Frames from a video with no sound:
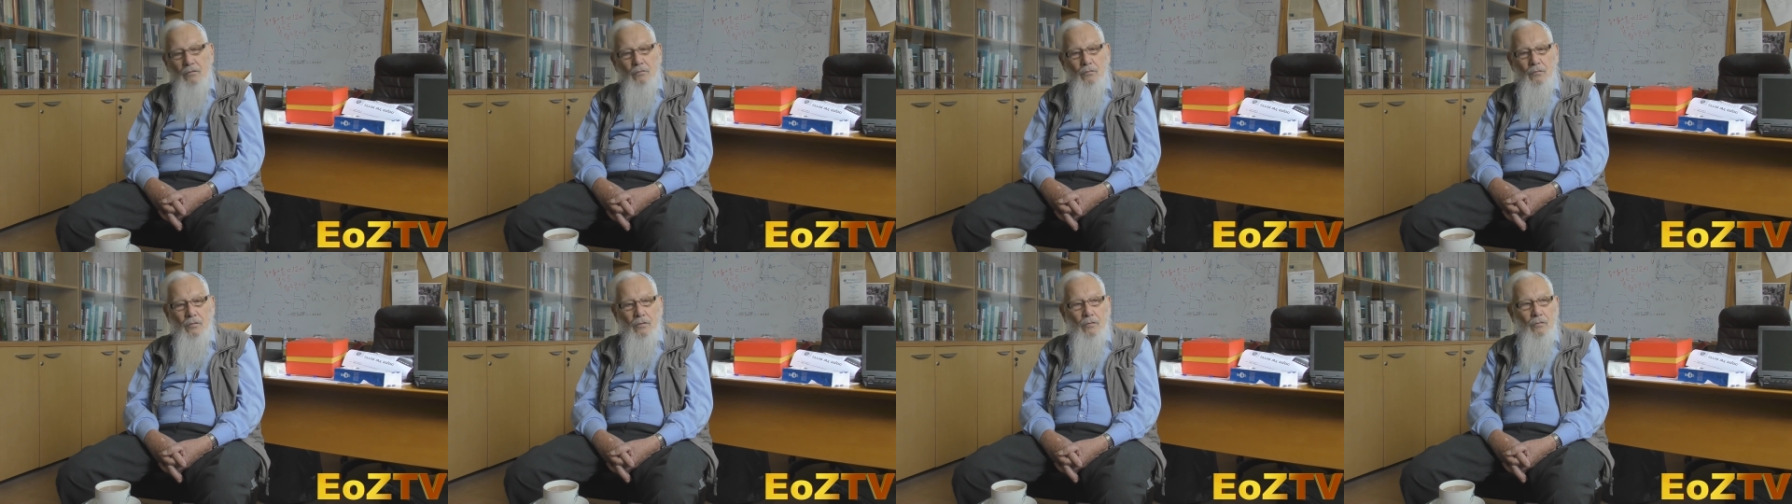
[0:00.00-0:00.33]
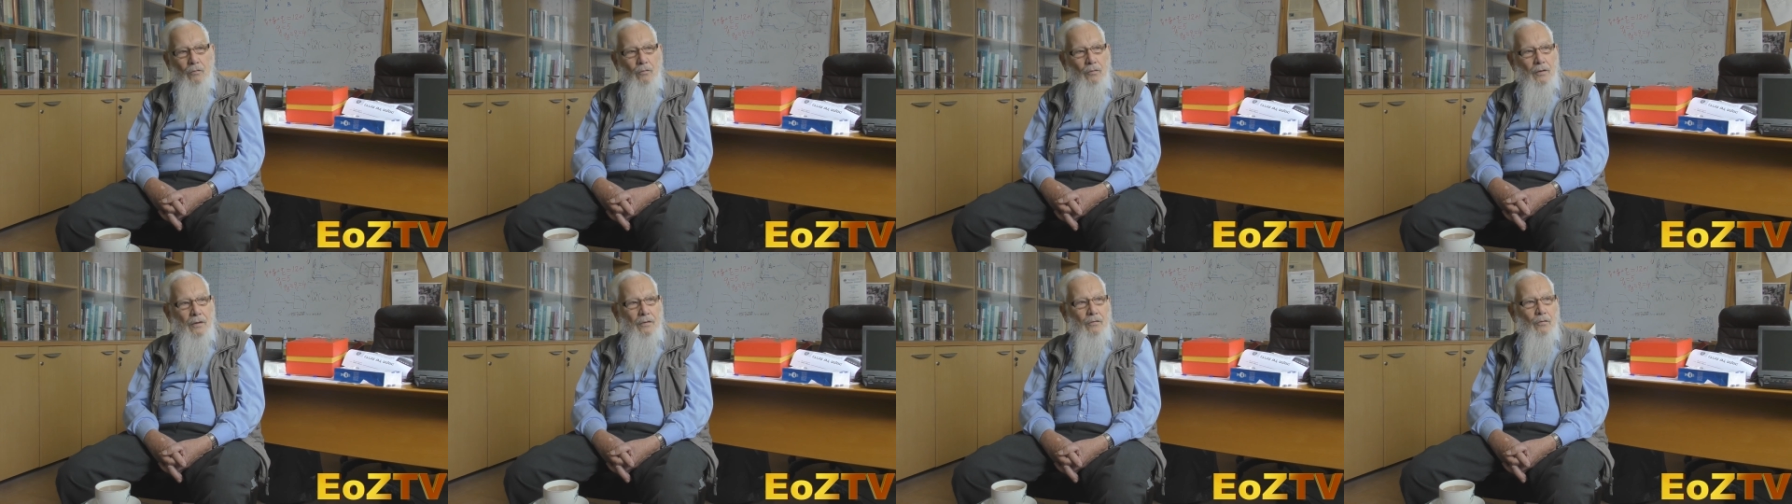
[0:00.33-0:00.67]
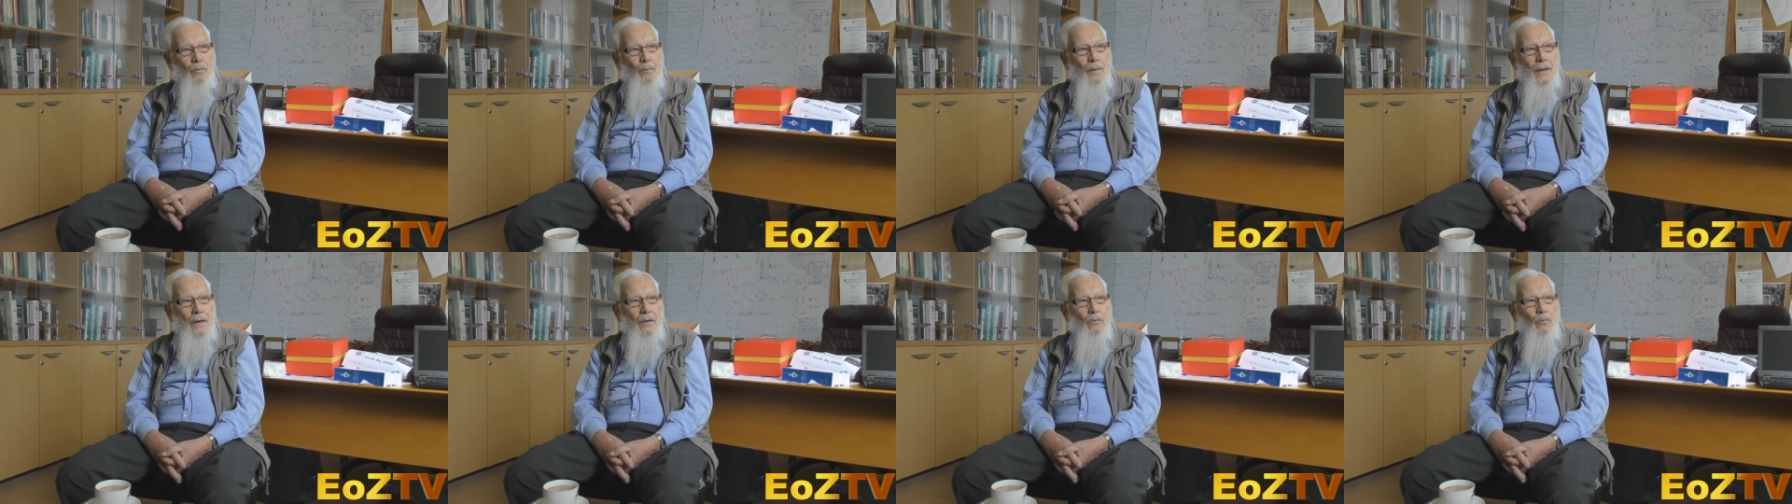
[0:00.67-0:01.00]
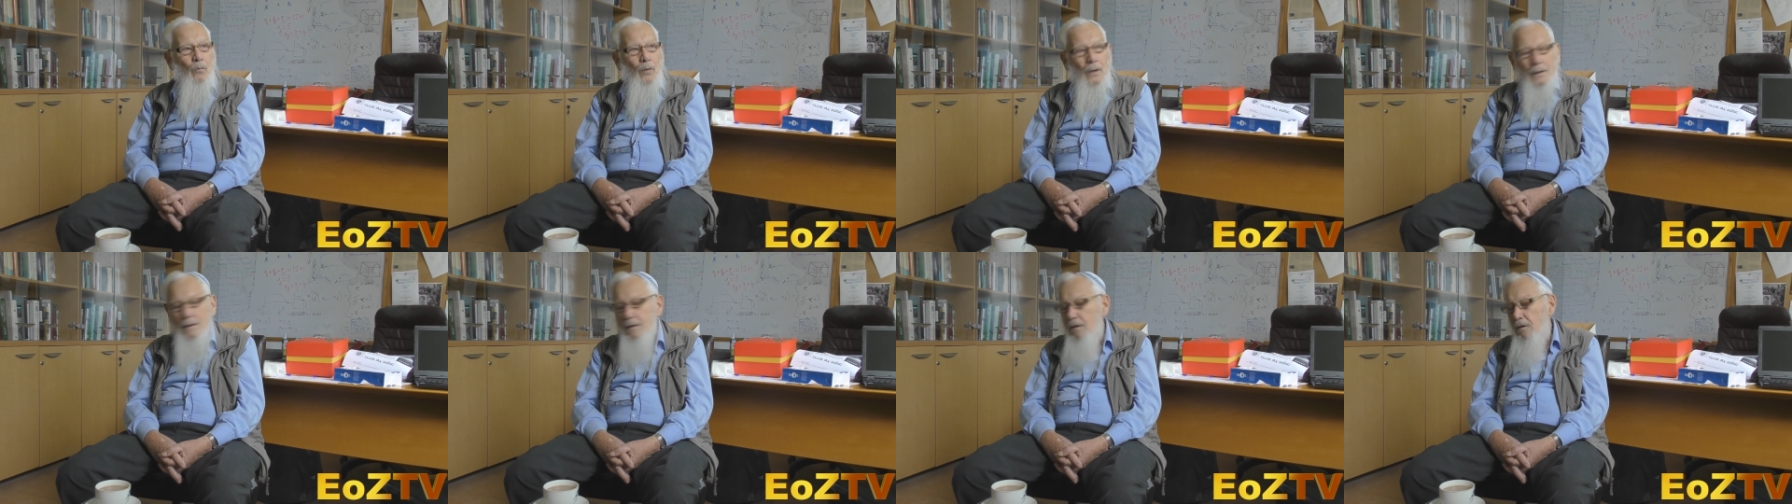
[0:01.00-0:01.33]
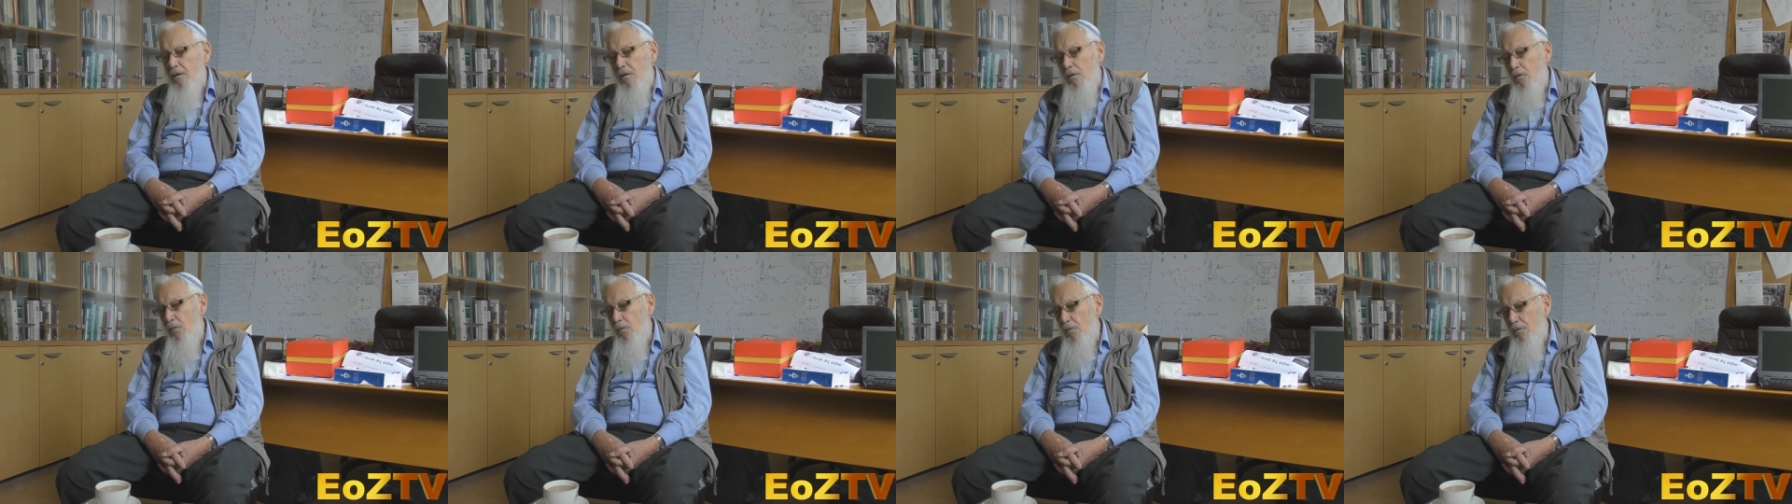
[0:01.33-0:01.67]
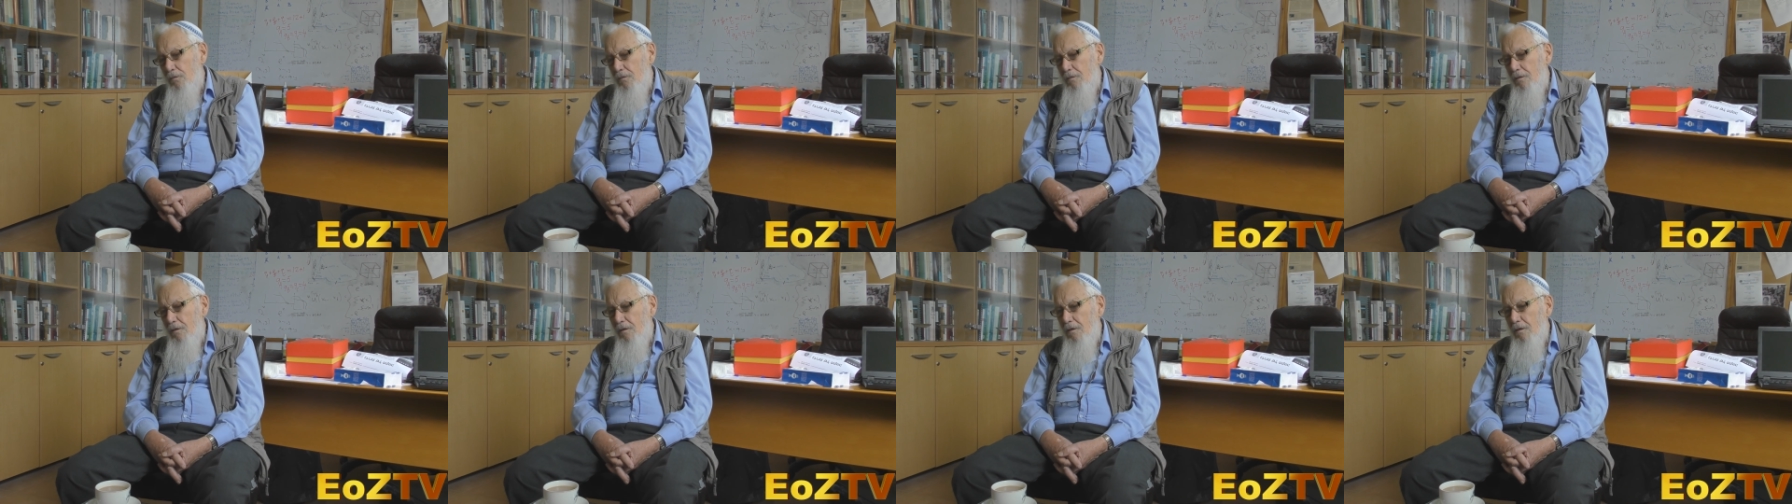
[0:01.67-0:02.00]
you can all, no matter what the
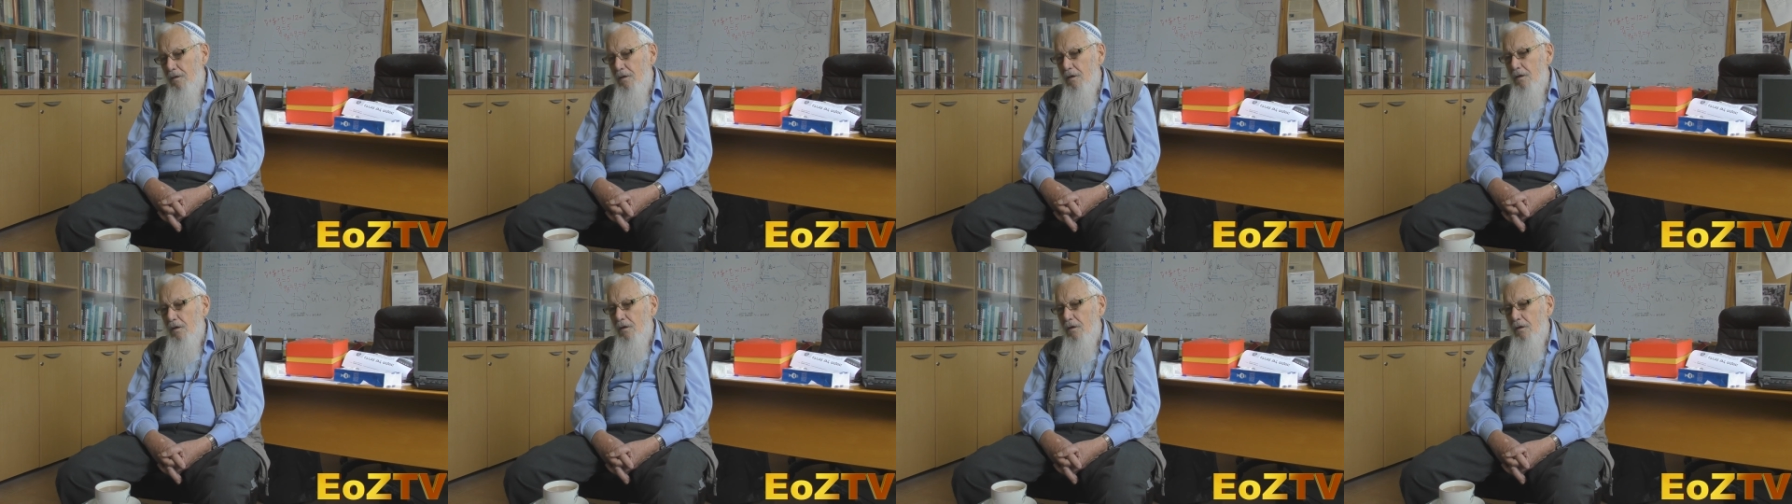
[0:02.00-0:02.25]
goals are,